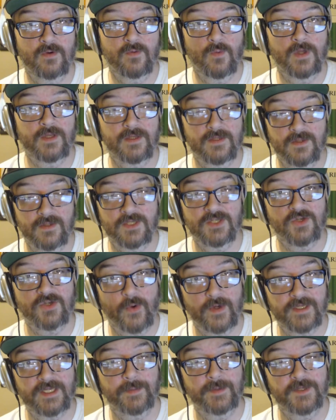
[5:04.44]
what the
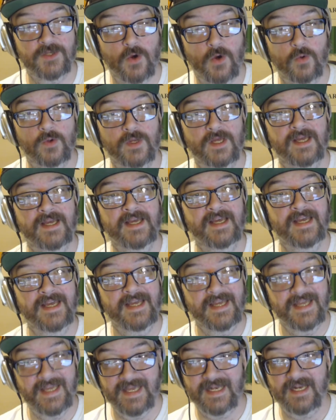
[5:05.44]
stories that can be told
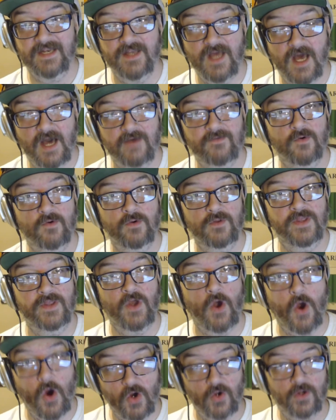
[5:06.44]
in a novel, the
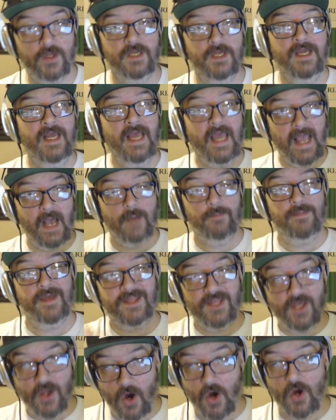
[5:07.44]
arc, how big
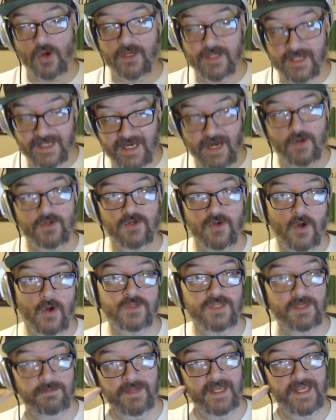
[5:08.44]
the arc, the character arcs
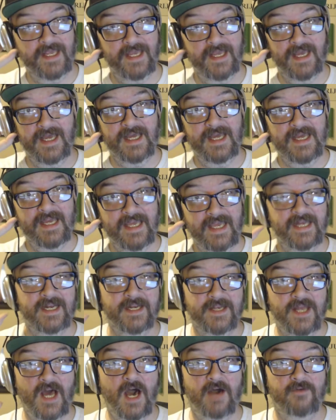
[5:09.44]
can be in a
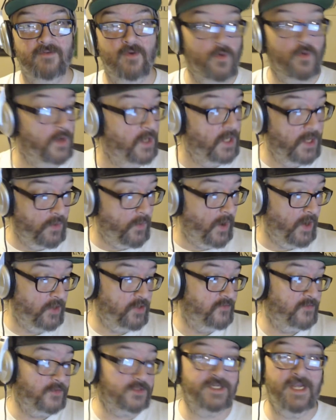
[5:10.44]
novel. Well, I don't know
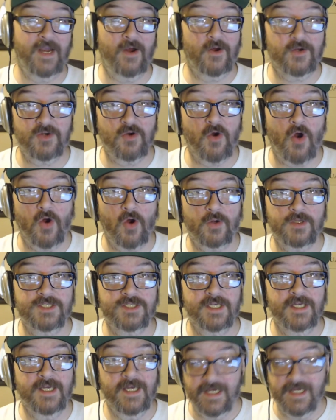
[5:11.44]
if there's character arcs
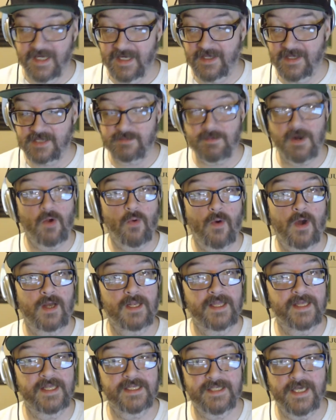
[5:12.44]
in this marijuana
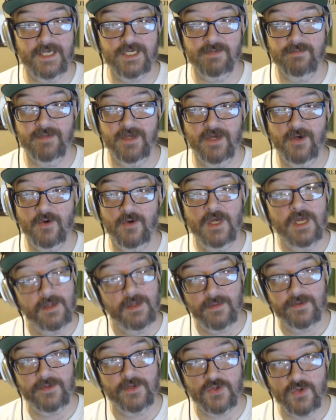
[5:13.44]
legalization bill,
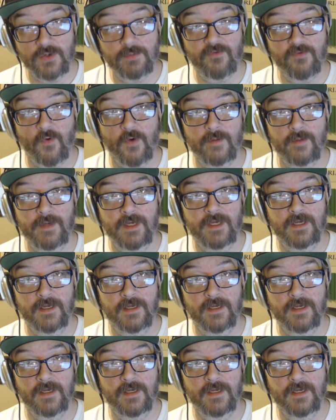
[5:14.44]
but there's room for them.